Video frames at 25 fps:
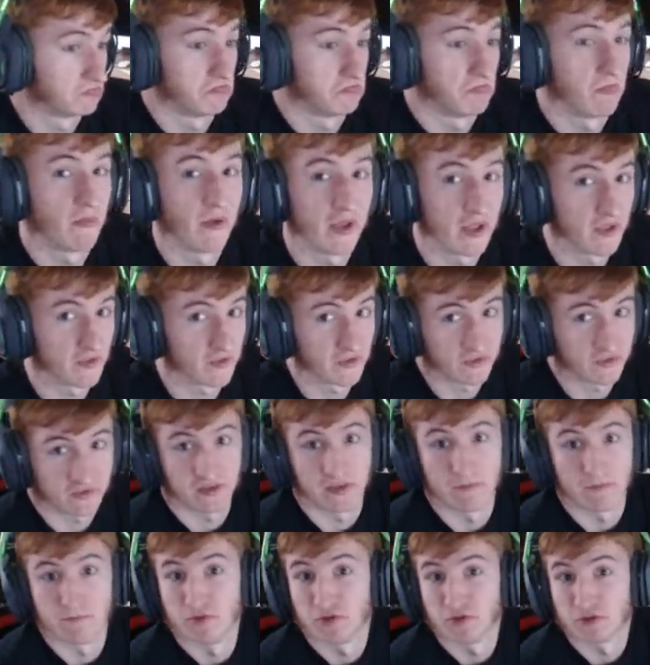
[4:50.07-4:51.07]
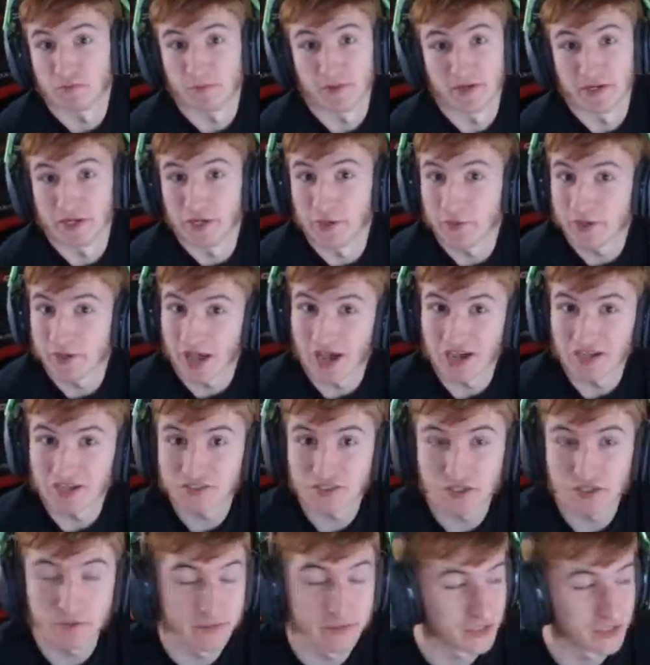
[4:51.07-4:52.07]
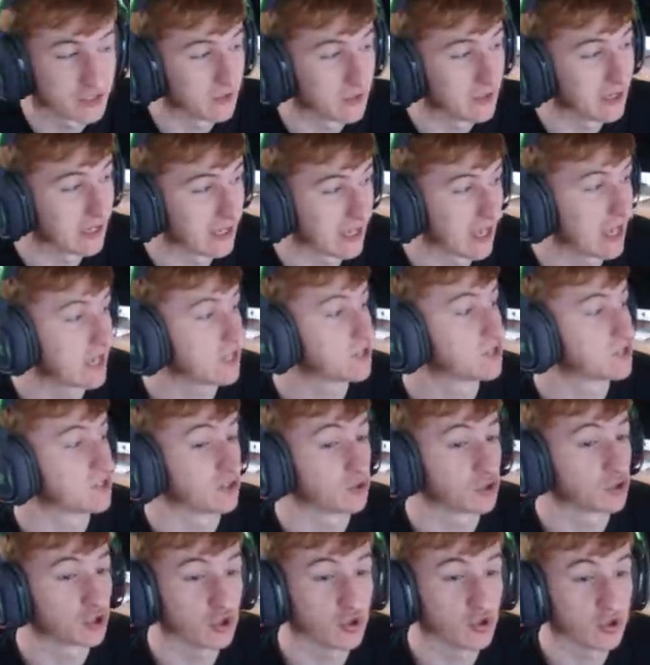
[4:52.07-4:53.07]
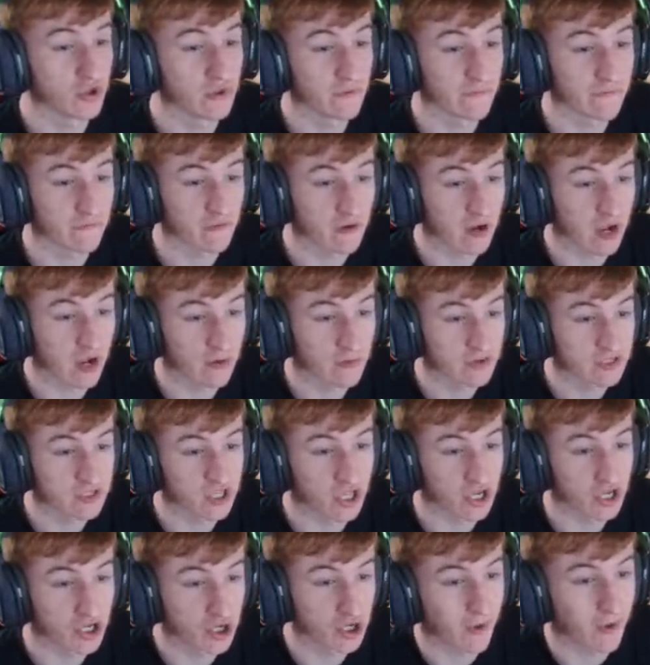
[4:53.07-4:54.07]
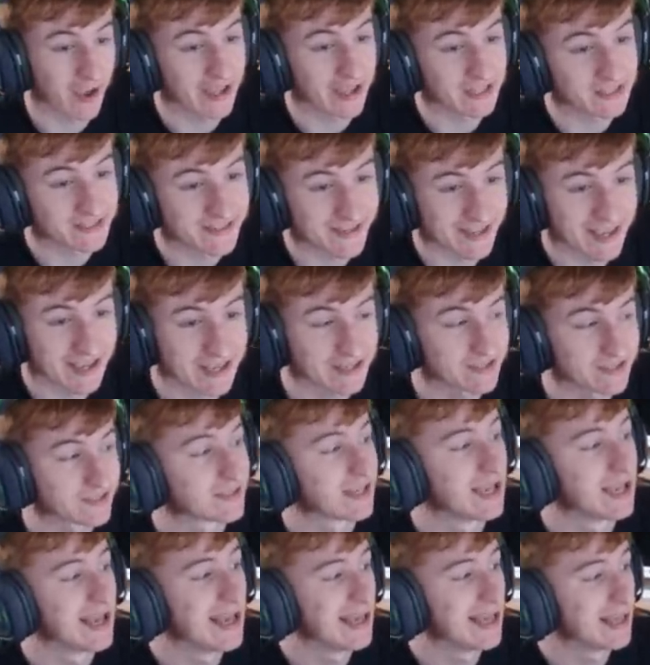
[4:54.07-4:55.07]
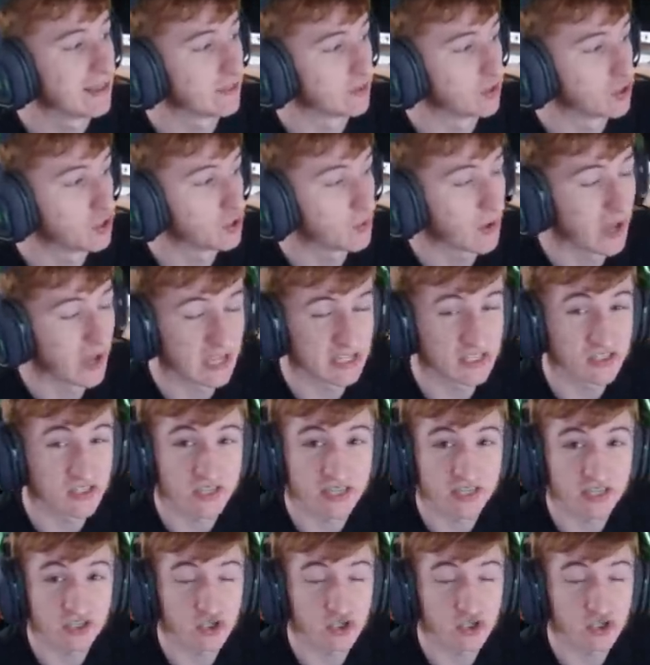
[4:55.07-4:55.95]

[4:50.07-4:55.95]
it must be new cars coming soon, I guess. So, two new Ferraris, a new ATS. The new ATS